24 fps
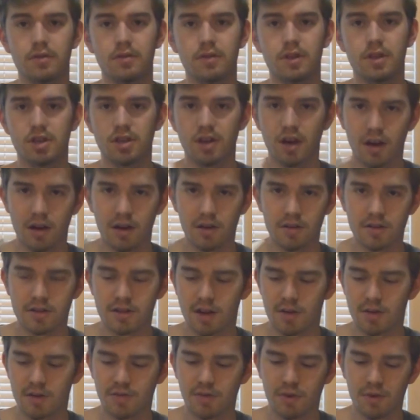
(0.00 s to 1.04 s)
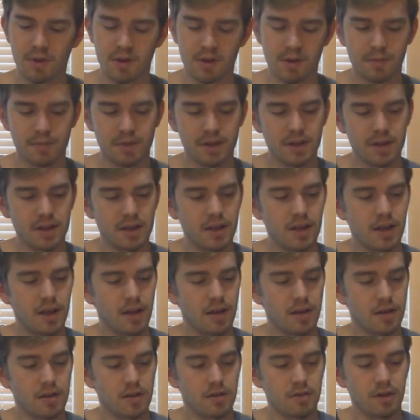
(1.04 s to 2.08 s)
The job you saw was fully completed
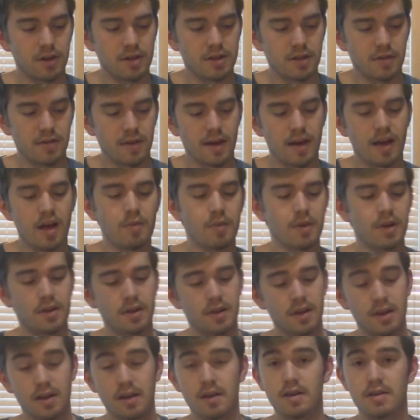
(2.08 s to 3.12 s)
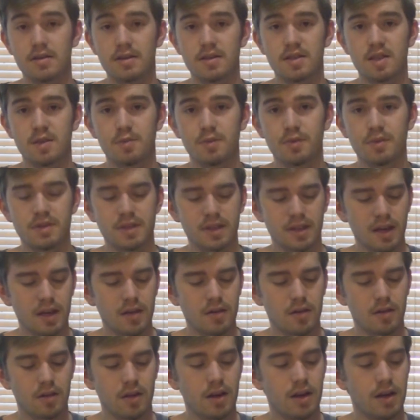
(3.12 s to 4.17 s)
and the rest of the helmet is assembled
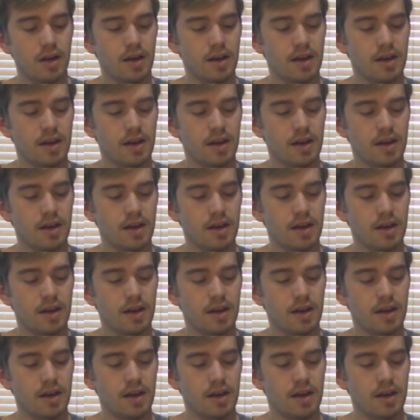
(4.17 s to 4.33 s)
together.